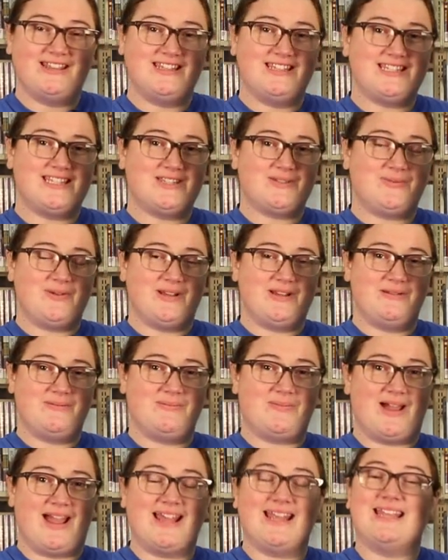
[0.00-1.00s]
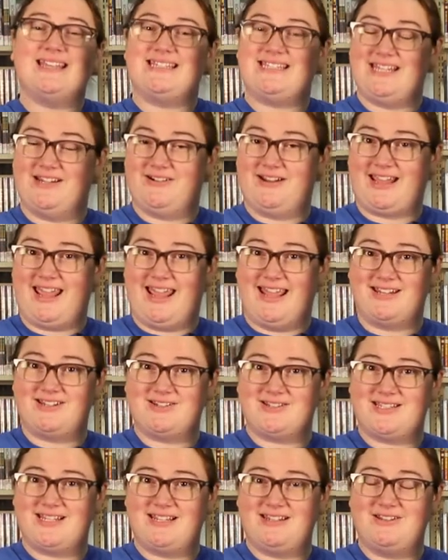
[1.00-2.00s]
This is written by Derek
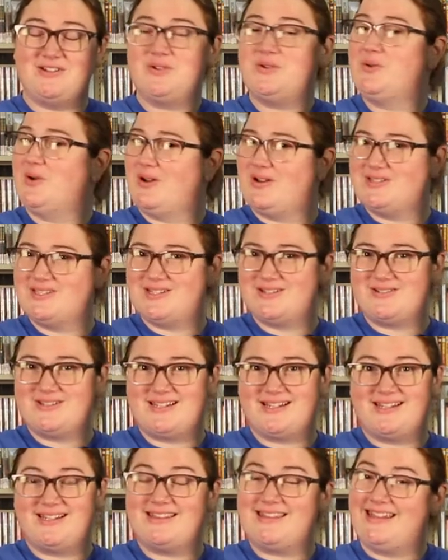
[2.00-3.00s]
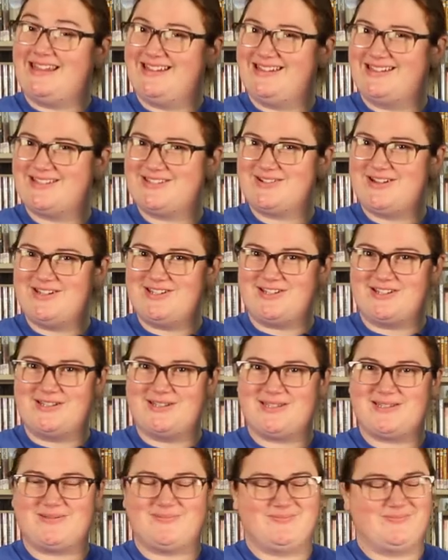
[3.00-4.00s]
Anderson, who also did the illustrations.